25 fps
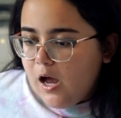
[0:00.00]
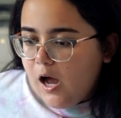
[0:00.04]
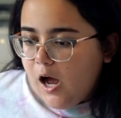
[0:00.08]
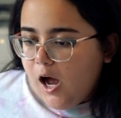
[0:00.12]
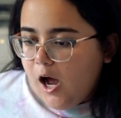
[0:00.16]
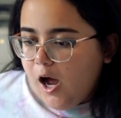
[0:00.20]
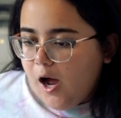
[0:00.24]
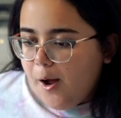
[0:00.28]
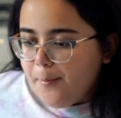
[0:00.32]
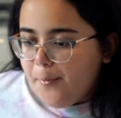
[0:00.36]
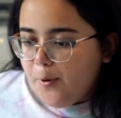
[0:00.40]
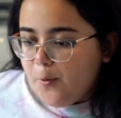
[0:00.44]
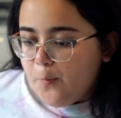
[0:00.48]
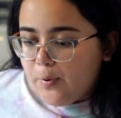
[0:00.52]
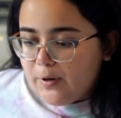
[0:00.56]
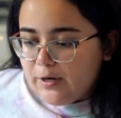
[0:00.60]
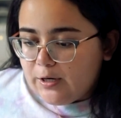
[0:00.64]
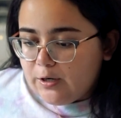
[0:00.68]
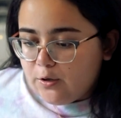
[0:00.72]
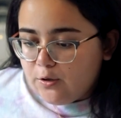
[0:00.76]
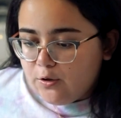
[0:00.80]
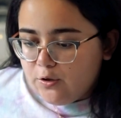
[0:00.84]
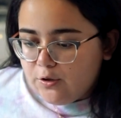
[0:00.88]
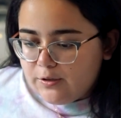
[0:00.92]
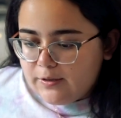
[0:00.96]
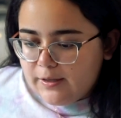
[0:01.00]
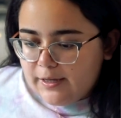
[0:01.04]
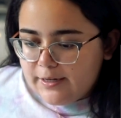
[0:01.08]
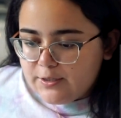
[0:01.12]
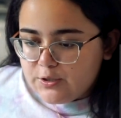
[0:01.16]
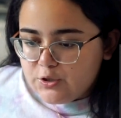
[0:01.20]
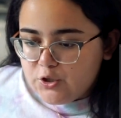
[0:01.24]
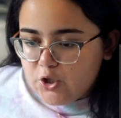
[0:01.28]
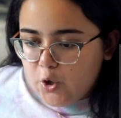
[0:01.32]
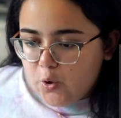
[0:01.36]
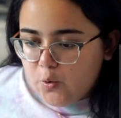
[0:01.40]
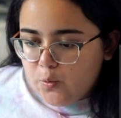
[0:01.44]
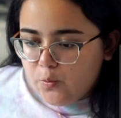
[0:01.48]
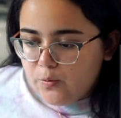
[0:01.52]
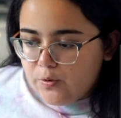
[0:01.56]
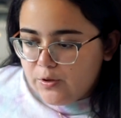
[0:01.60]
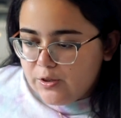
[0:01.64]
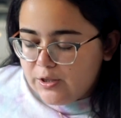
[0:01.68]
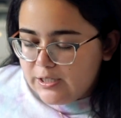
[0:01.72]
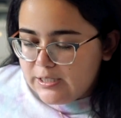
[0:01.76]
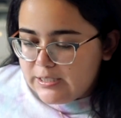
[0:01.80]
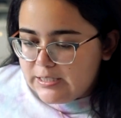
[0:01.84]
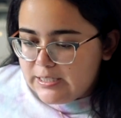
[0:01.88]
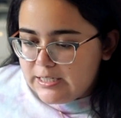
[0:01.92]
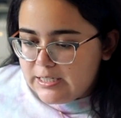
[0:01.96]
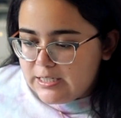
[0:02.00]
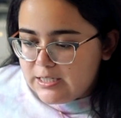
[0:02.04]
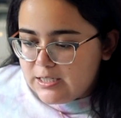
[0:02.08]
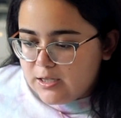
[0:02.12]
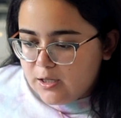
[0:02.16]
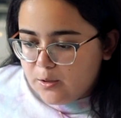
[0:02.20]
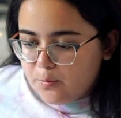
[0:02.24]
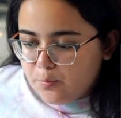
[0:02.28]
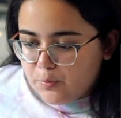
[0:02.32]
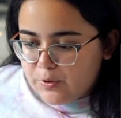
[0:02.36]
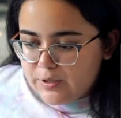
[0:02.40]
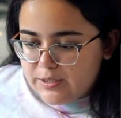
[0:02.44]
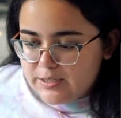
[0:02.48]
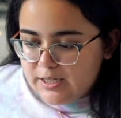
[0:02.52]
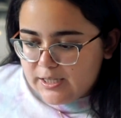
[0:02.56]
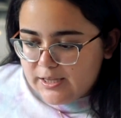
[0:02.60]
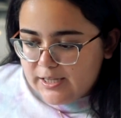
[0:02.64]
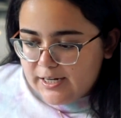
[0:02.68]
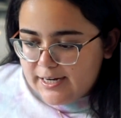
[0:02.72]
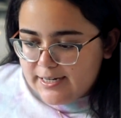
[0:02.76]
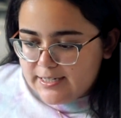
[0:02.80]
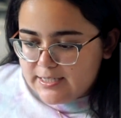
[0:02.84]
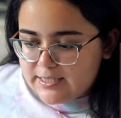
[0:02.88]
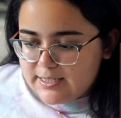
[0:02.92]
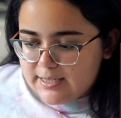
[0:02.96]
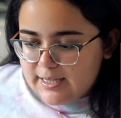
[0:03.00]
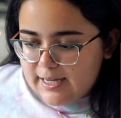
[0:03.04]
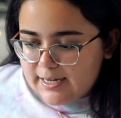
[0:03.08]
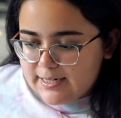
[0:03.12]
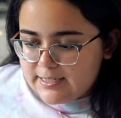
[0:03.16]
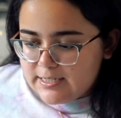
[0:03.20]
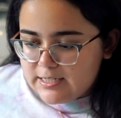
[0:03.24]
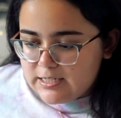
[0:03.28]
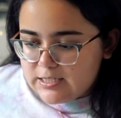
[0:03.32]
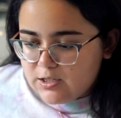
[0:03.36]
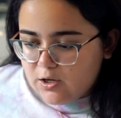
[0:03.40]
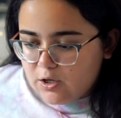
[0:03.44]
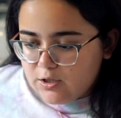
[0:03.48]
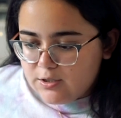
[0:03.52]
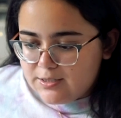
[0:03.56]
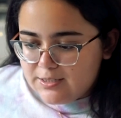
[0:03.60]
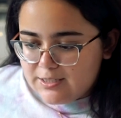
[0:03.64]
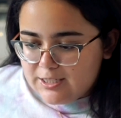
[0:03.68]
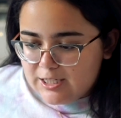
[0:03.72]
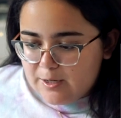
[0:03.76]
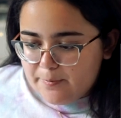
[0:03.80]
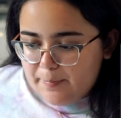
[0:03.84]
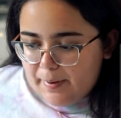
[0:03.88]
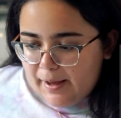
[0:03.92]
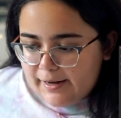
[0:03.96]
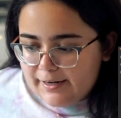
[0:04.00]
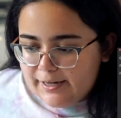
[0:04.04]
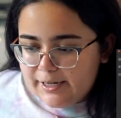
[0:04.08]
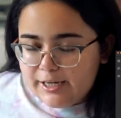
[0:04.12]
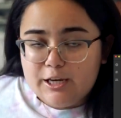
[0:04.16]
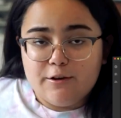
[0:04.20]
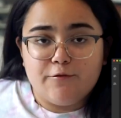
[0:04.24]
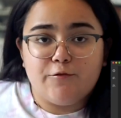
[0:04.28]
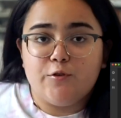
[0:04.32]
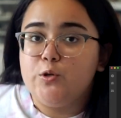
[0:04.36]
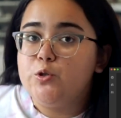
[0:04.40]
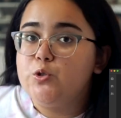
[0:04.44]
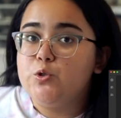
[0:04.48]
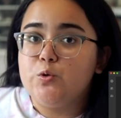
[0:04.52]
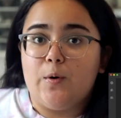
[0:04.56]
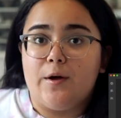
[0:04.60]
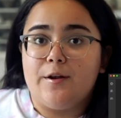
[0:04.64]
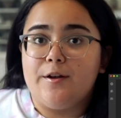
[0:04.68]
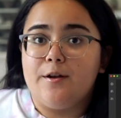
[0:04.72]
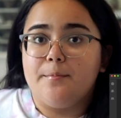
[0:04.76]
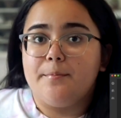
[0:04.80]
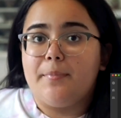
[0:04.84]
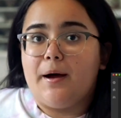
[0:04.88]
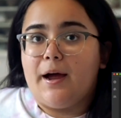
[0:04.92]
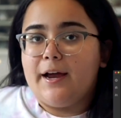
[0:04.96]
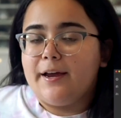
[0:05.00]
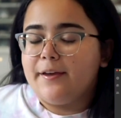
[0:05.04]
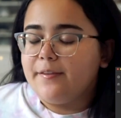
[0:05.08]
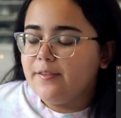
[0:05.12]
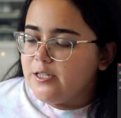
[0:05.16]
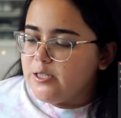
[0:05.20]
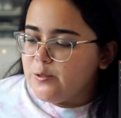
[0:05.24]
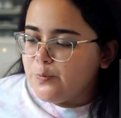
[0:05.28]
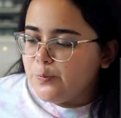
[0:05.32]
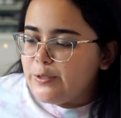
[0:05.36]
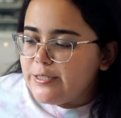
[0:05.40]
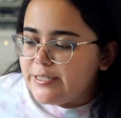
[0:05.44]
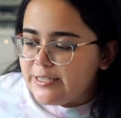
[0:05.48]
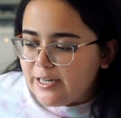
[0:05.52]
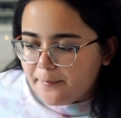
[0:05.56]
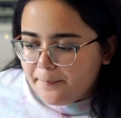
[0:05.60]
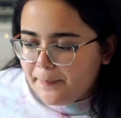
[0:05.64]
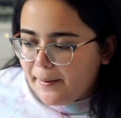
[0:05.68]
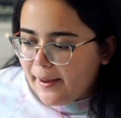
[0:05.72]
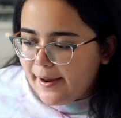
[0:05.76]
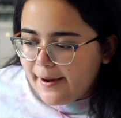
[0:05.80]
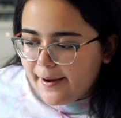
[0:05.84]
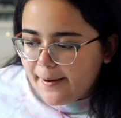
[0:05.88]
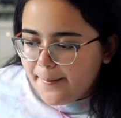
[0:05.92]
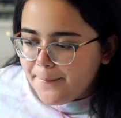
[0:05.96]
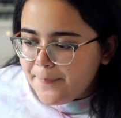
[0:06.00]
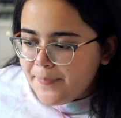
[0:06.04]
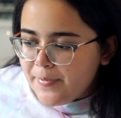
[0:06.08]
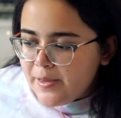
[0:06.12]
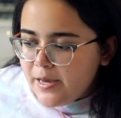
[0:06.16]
what it'll look like. So this is the preset that I selected. It's called Cinematic if you do end up buying this preset pack.